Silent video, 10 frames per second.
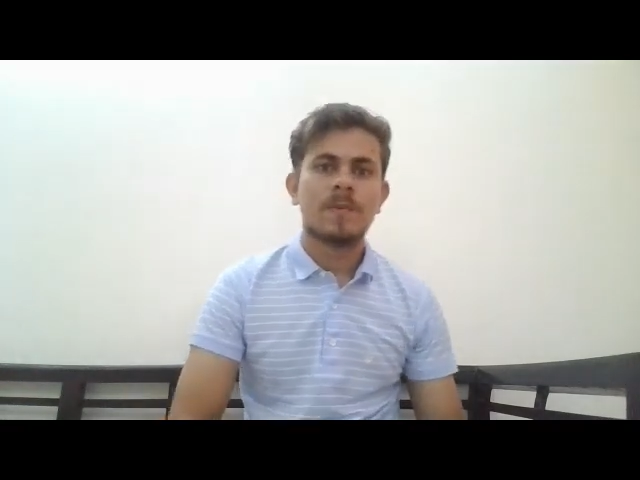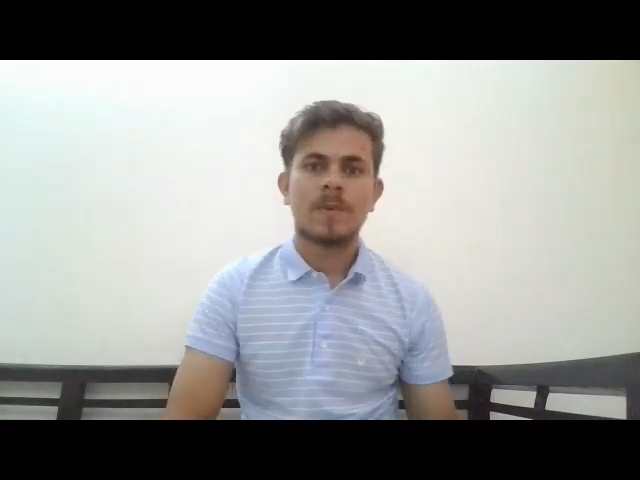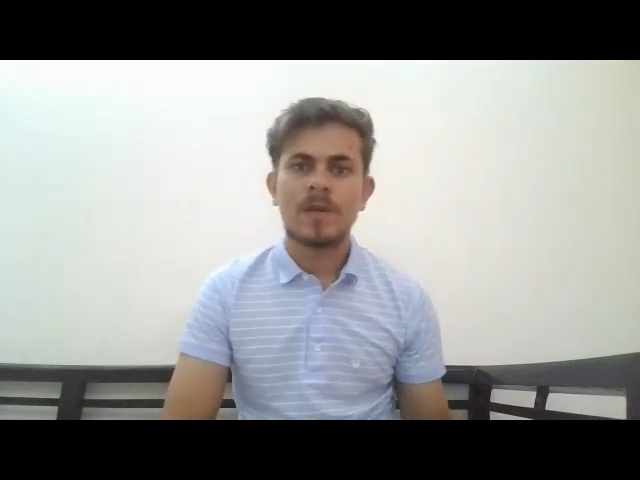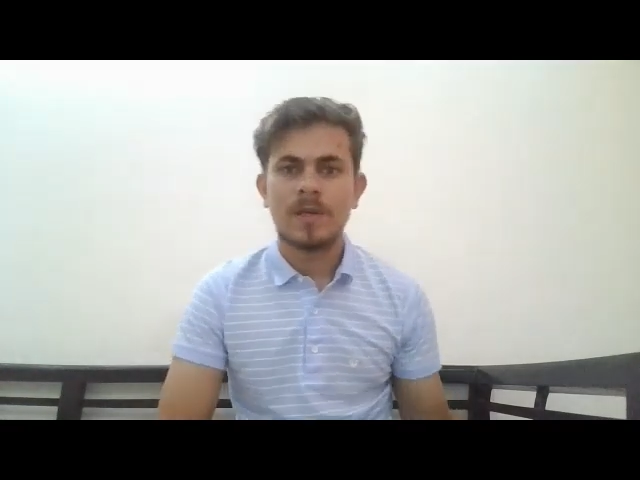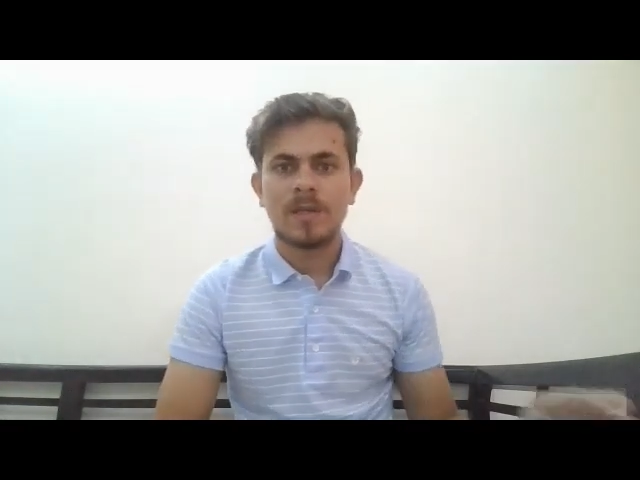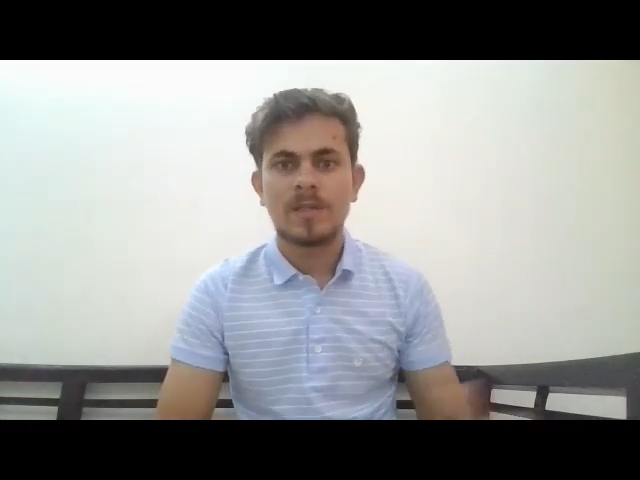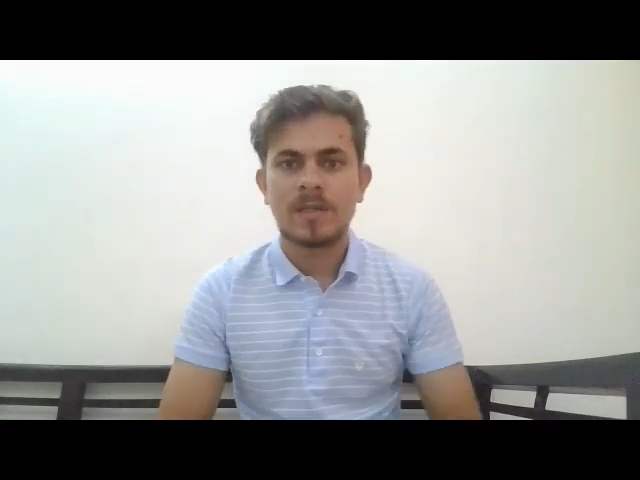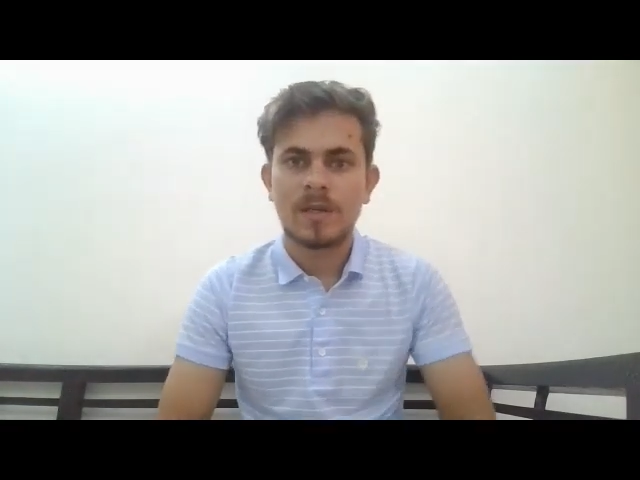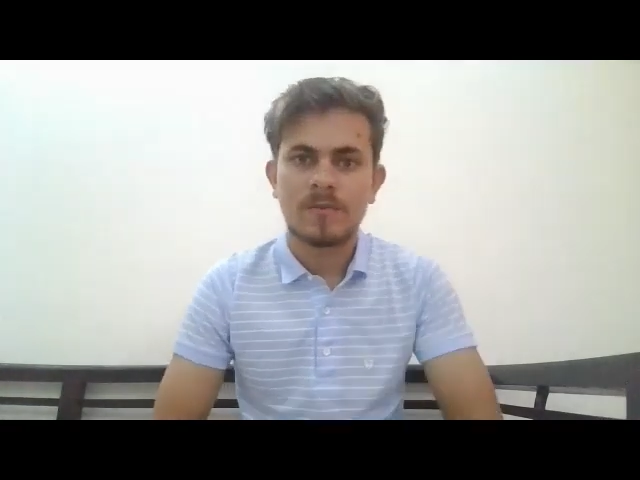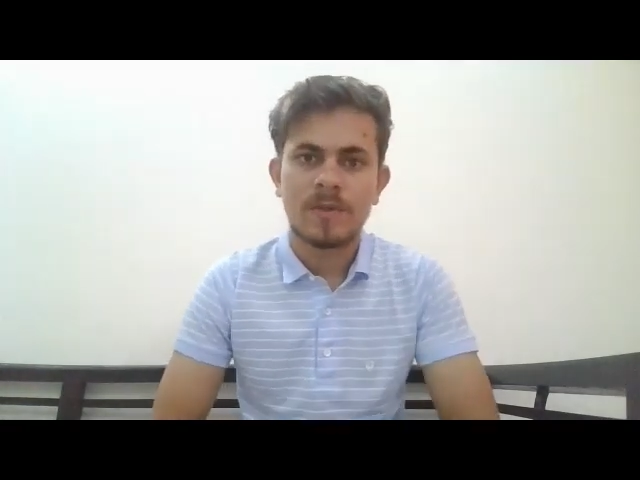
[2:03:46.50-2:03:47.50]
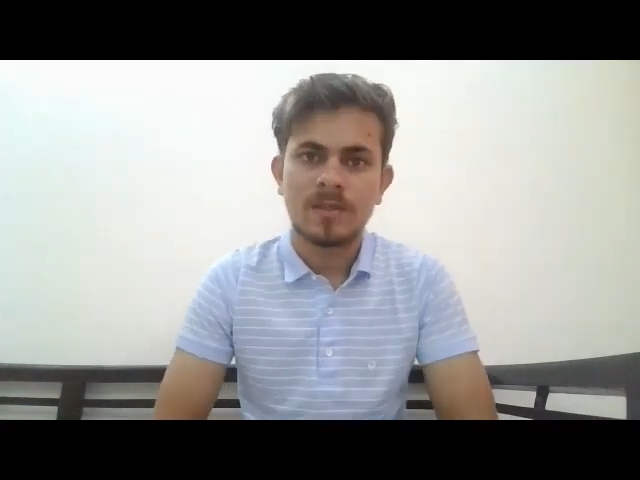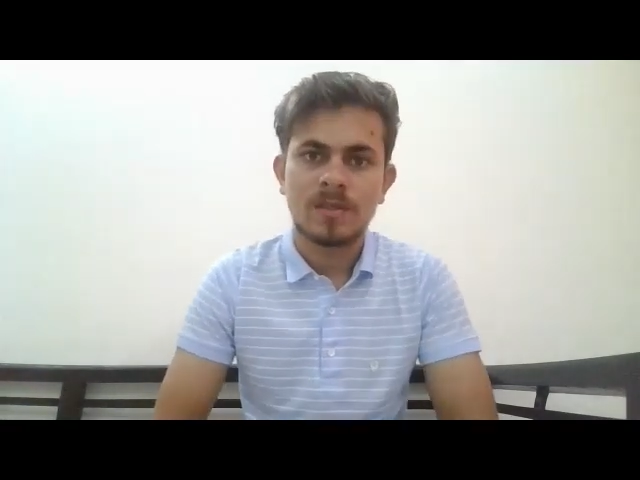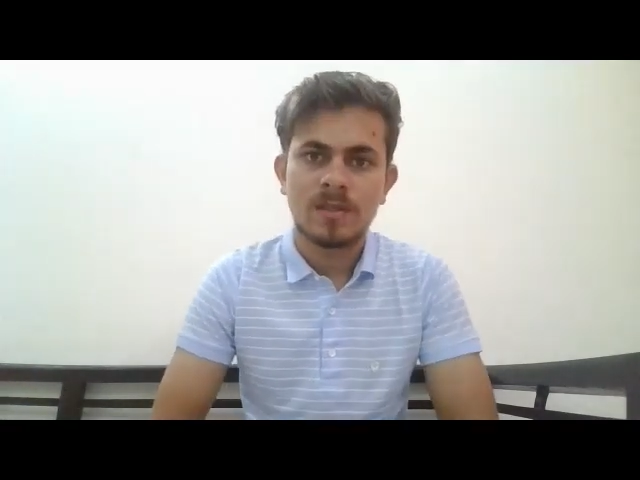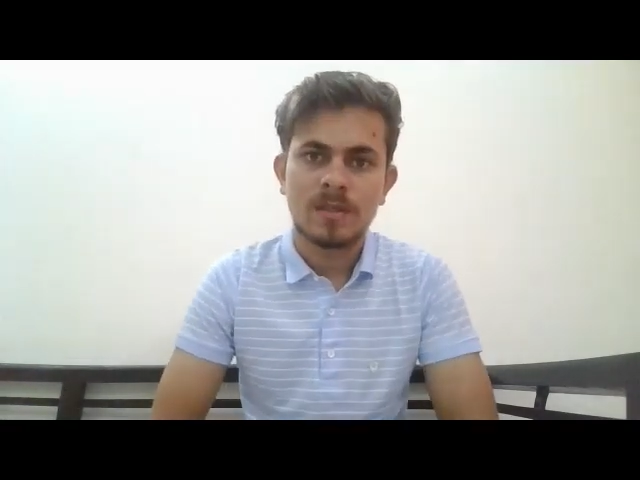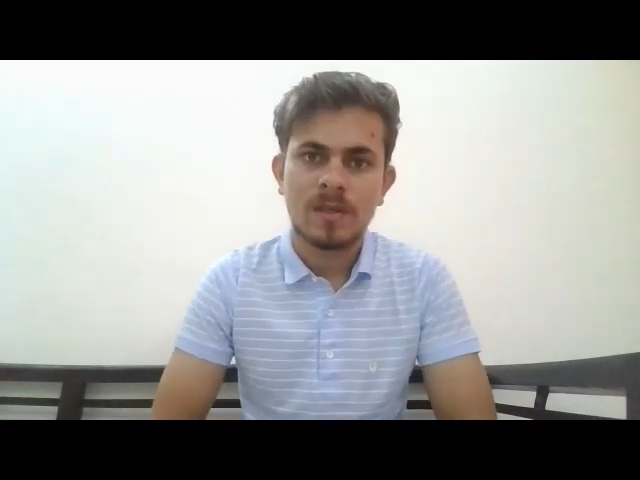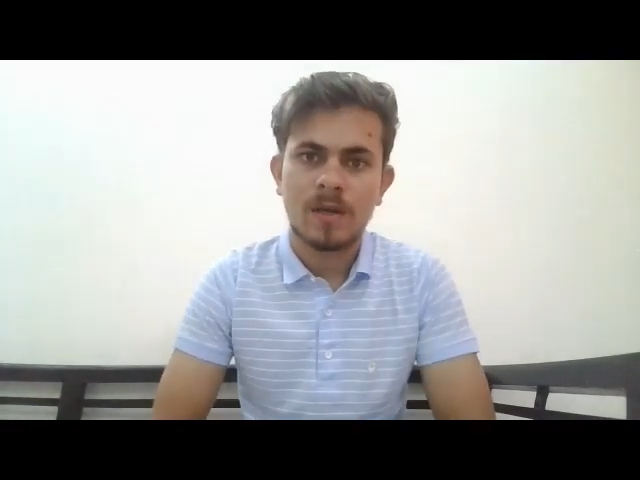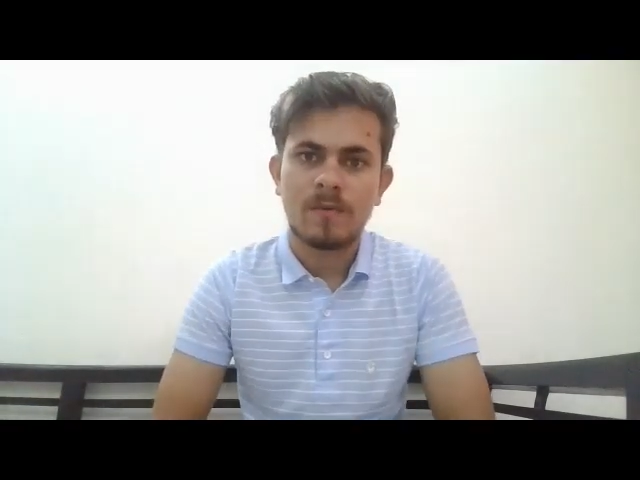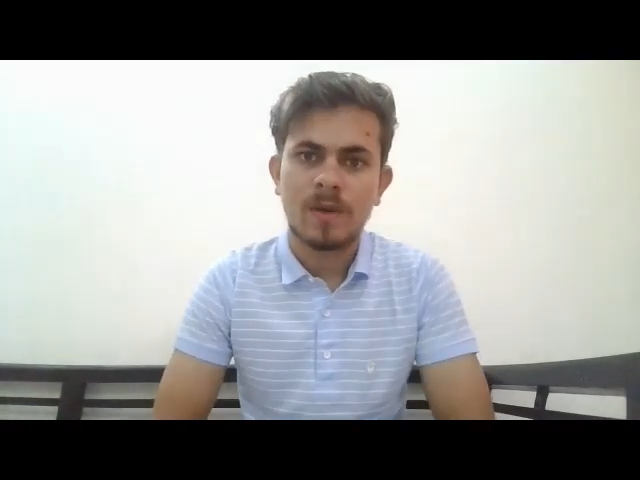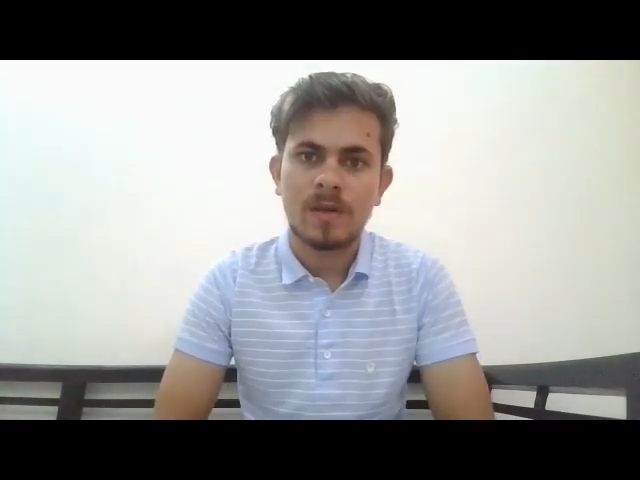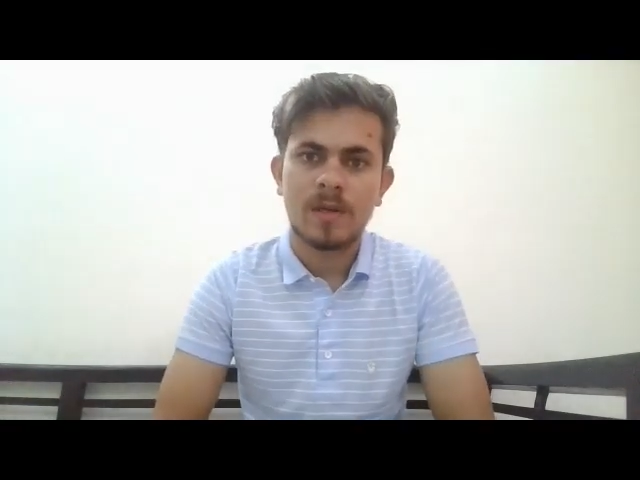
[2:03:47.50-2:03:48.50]
but he is
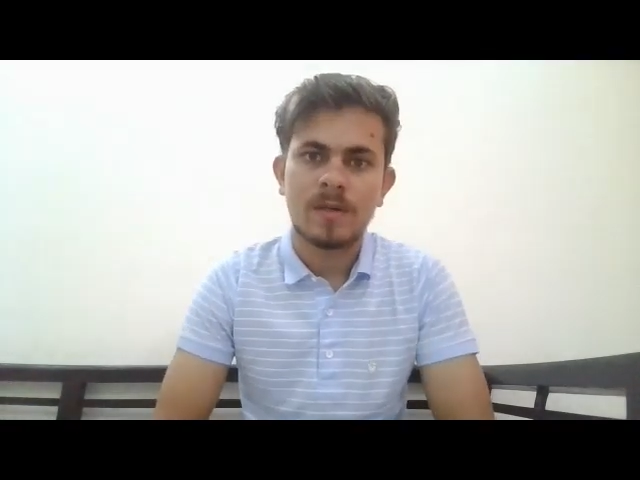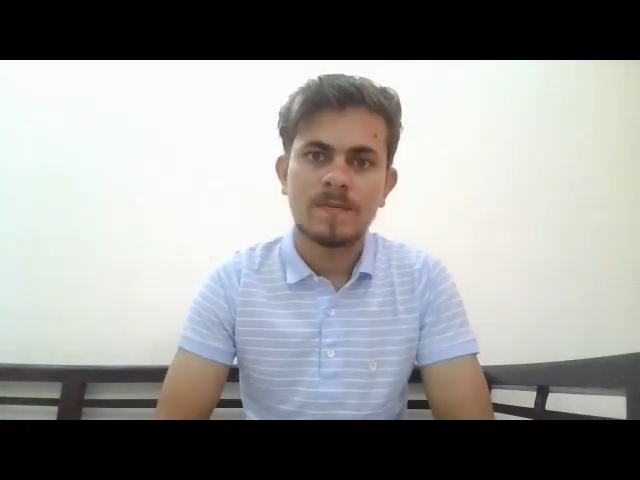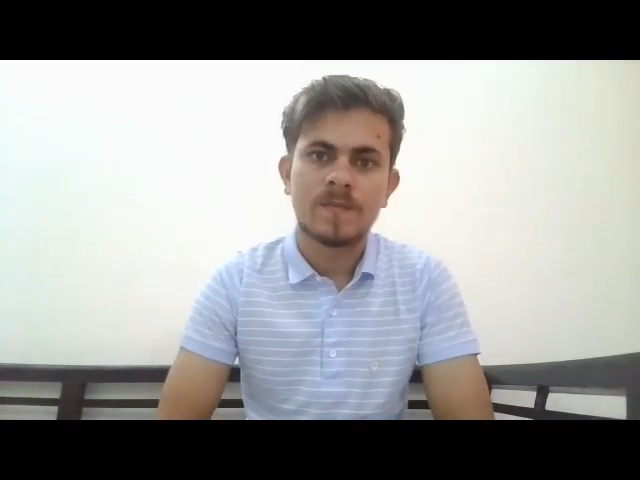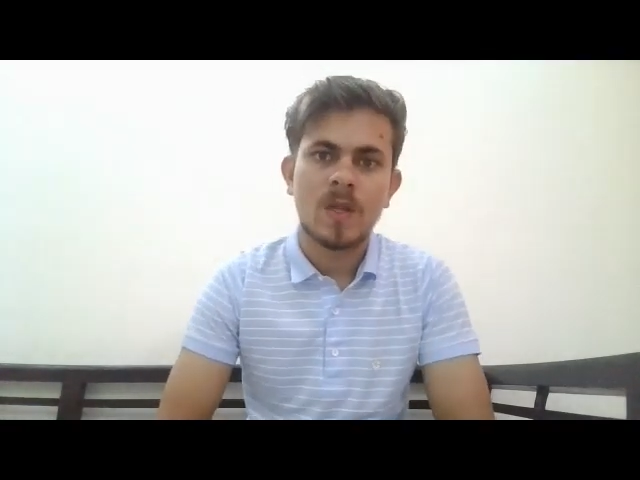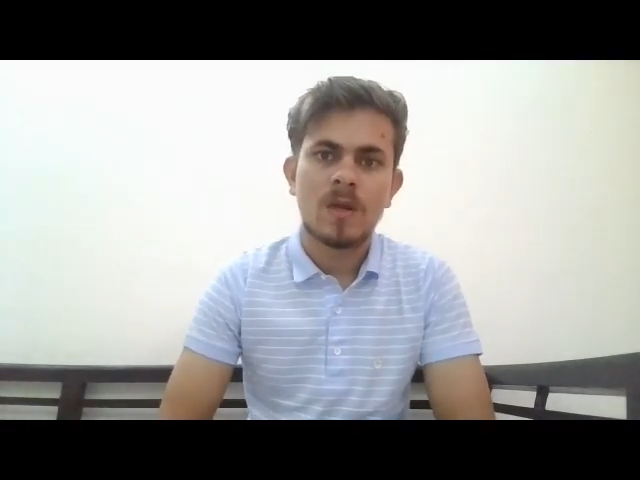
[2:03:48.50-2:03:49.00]
convicted